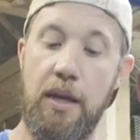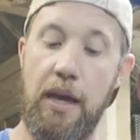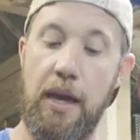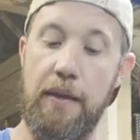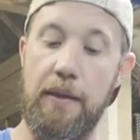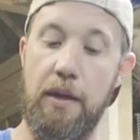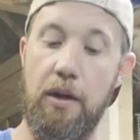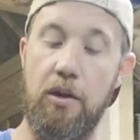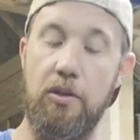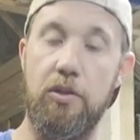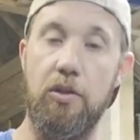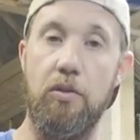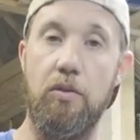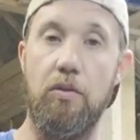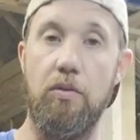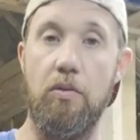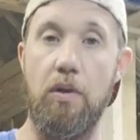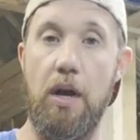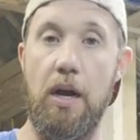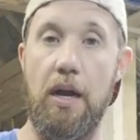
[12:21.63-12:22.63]
and then
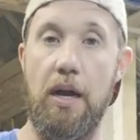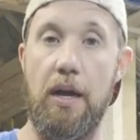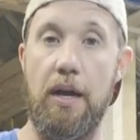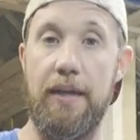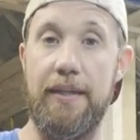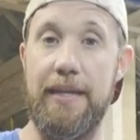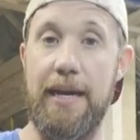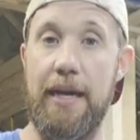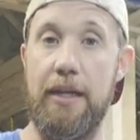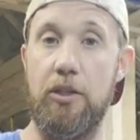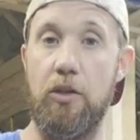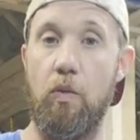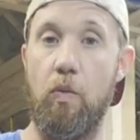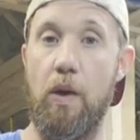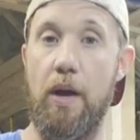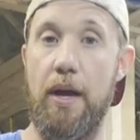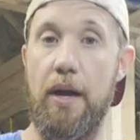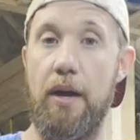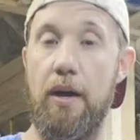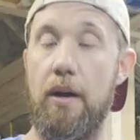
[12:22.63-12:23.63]
also attach a
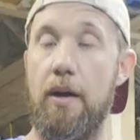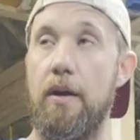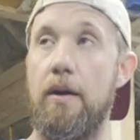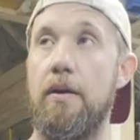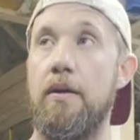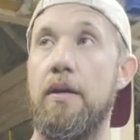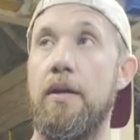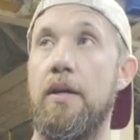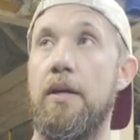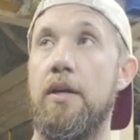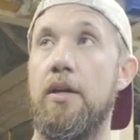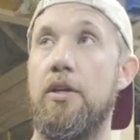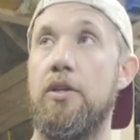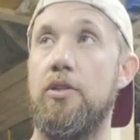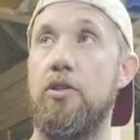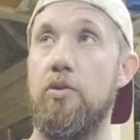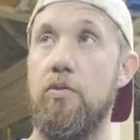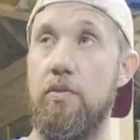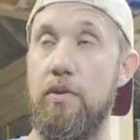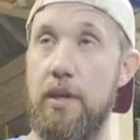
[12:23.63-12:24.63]
wire
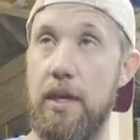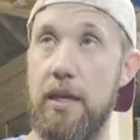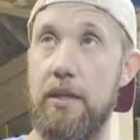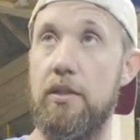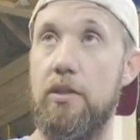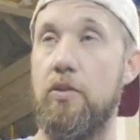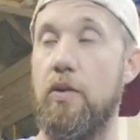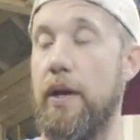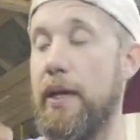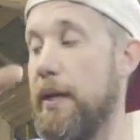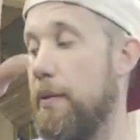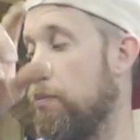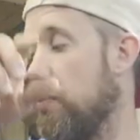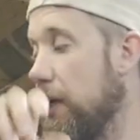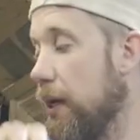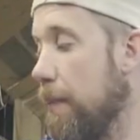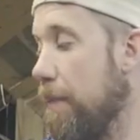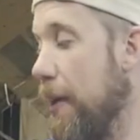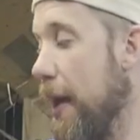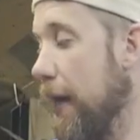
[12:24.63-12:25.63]
to this so I can
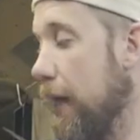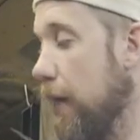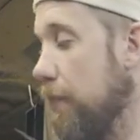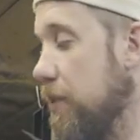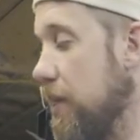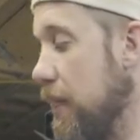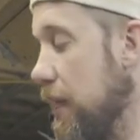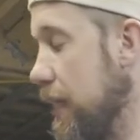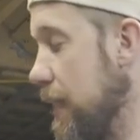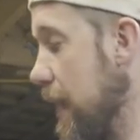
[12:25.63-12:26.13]
bring it back up to the